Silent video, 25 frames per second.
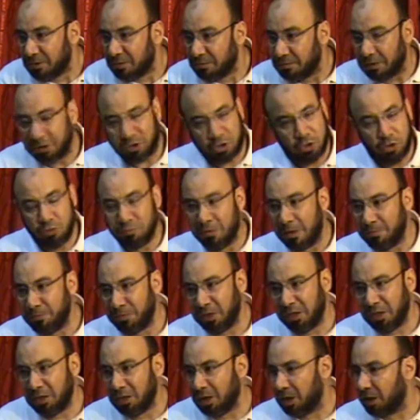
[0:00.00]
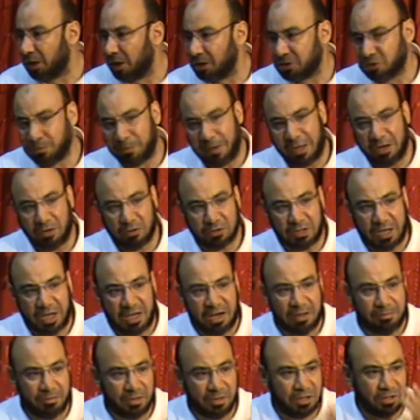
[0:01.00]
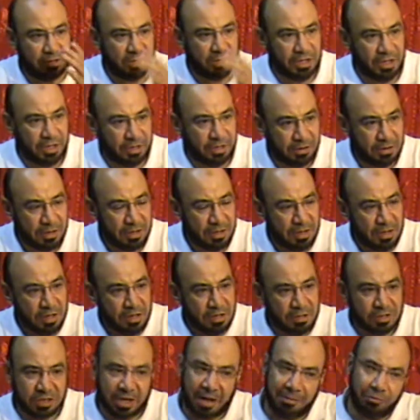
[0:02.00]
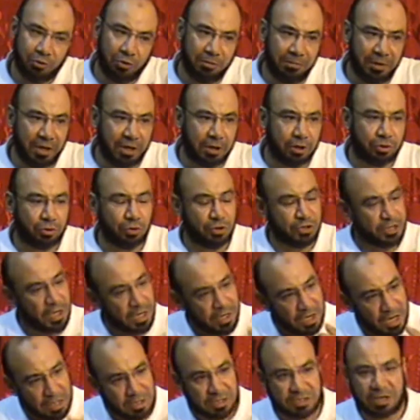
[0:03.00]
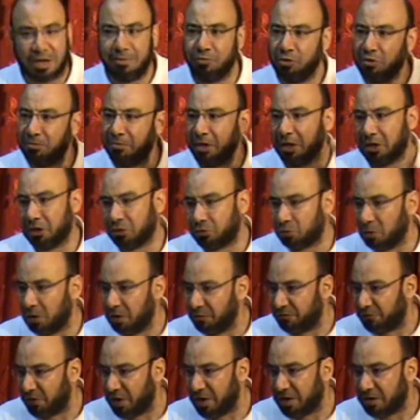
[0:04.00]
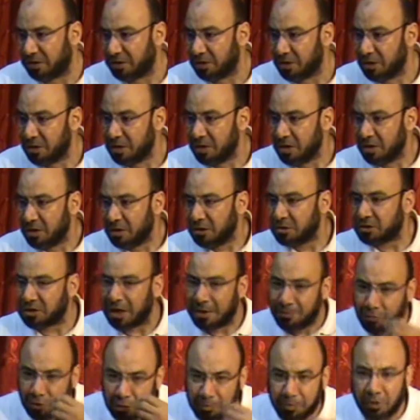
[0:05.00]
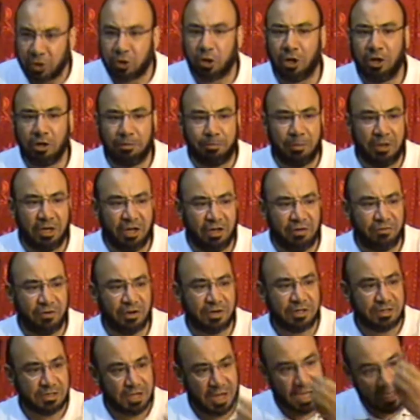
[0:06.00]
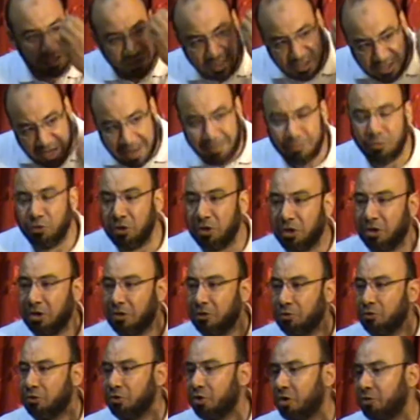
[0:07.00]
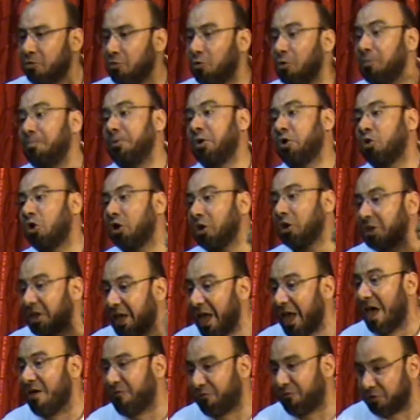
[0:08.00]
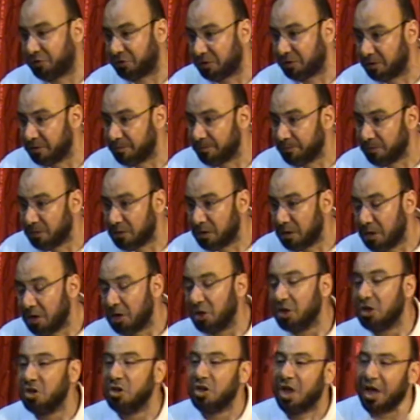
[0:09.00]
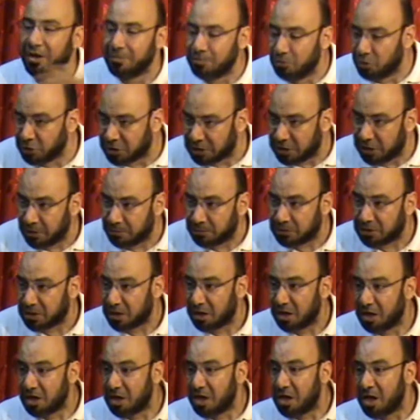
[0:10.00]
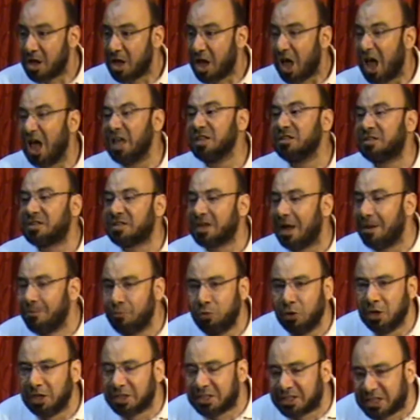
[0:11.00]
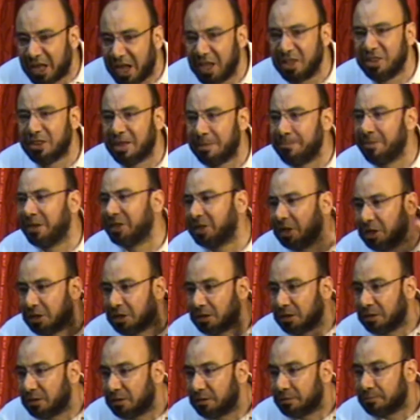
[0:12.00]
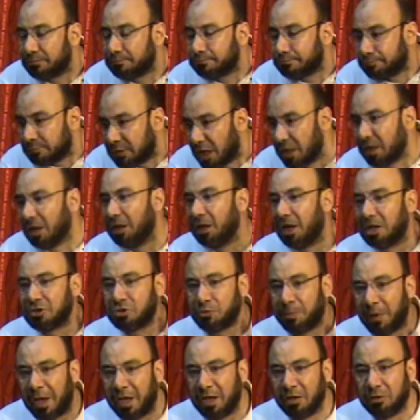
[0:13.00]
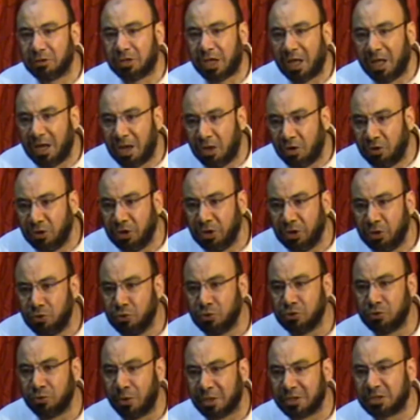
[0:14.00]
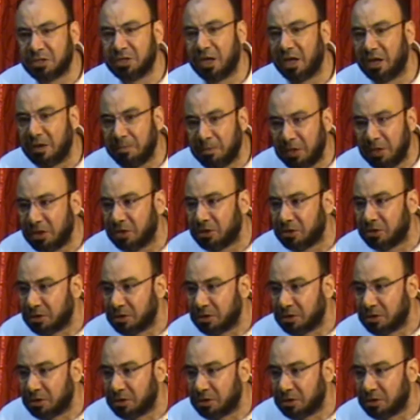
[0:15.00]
But human being, Allah subhanahu wa ta'ala made it clear. Some will make it to Jannah and some will make it to hellfire. Some will be called believers and some will be called kafir, non-Muslims. And some will stay in the middle. And Allah subhanahu wa ta'ala only knows what's going to be